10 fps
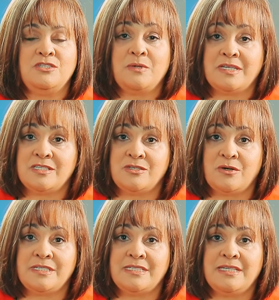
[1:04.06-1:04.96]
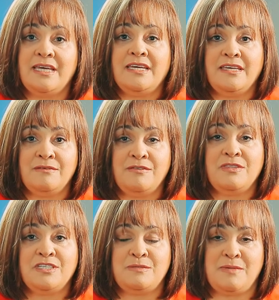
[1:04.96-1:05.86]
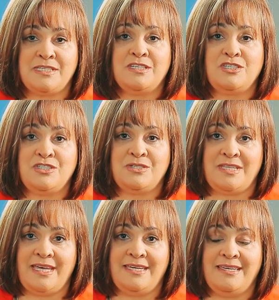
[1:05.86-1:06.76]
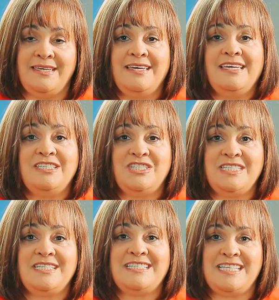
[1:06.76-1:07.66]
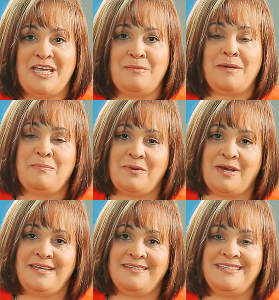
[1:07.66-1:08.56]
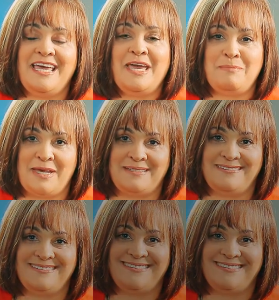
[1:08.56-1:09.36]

to exhort and give you this message today. In Jesus' name I pray. Amen.